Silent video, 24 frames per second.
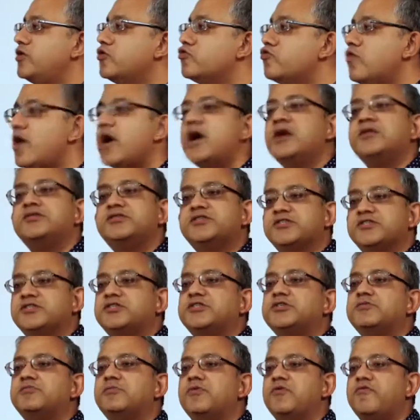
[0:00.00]
nuanced
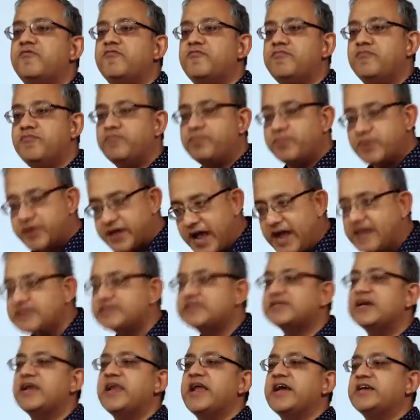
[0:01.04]
system of
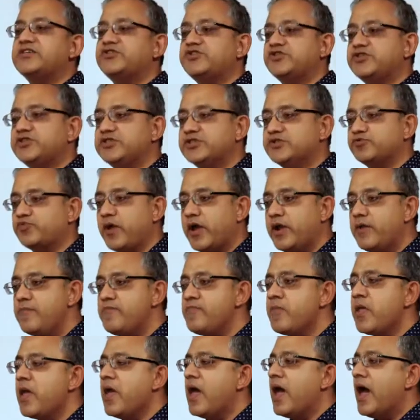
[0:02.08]
tax collection as well.
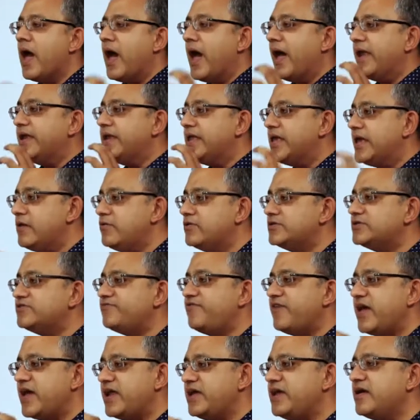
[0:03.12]
And he was
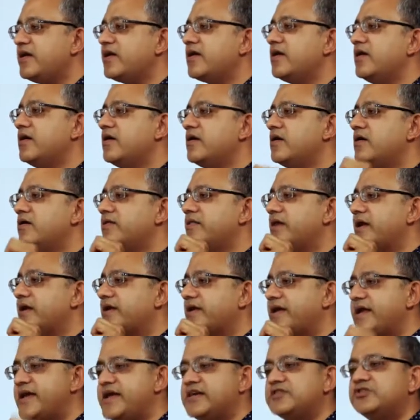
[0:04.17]
very clear that
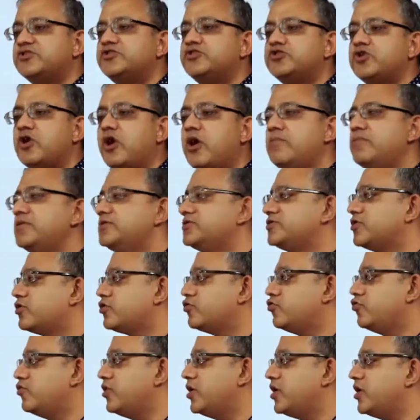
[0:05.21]
his job as a
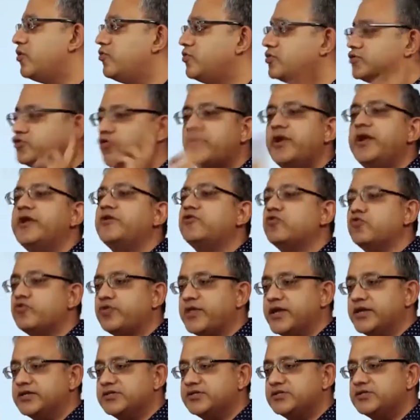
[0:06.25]
ruler was only two
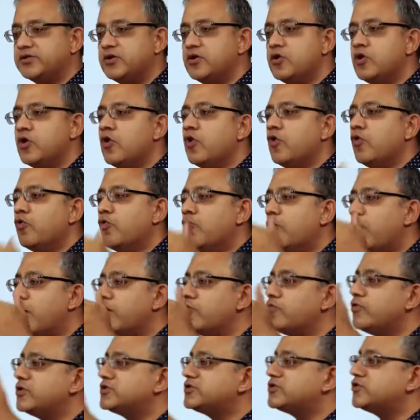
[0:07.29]
things.
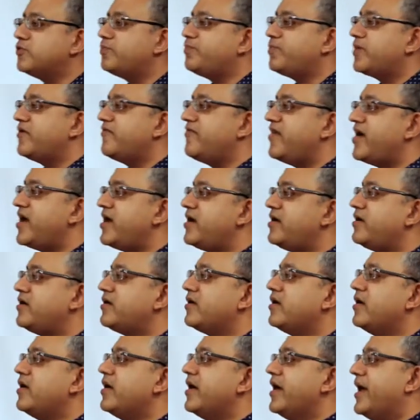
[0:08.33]
One was to prevent
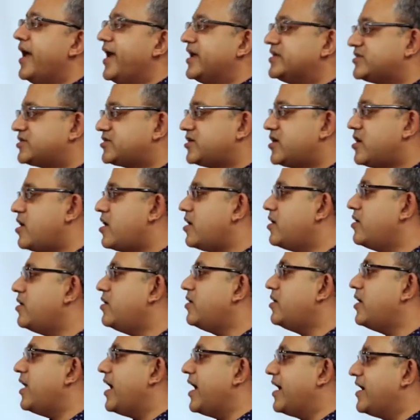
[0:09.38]

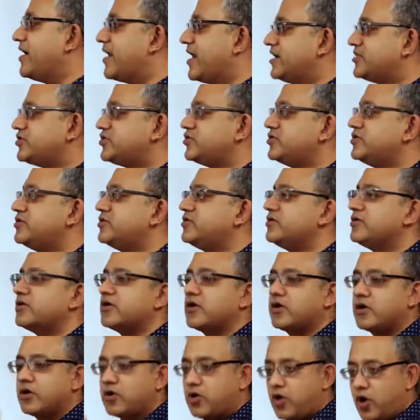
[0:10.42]
external
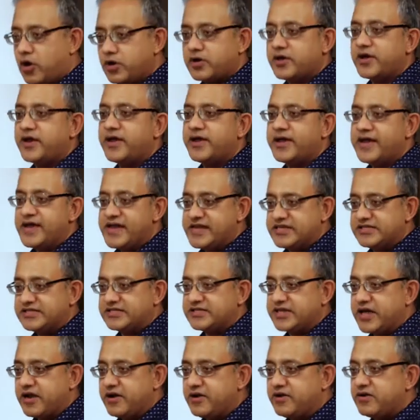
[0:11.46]
aggression conquering his
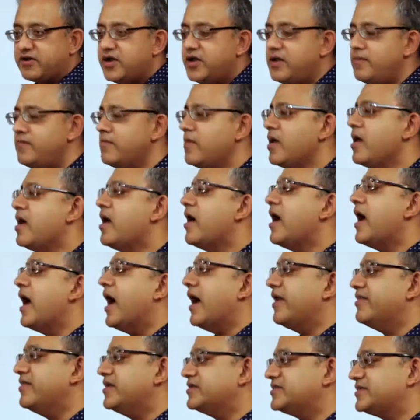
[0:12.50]
territory,
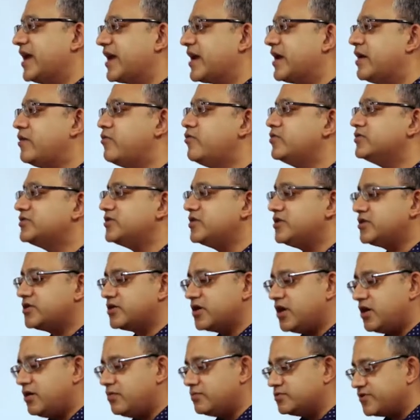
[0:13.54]
and the second in
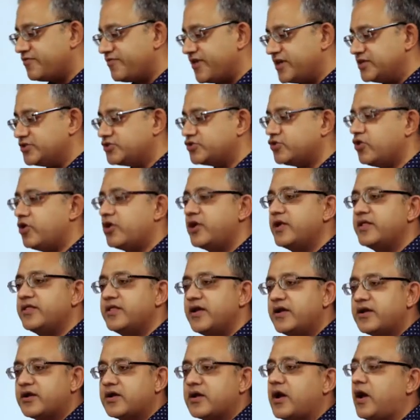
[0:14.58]
terms of ensuring
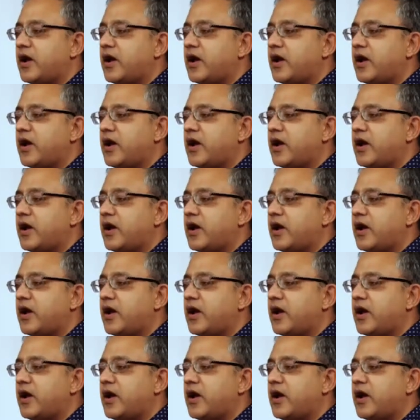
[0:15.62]
that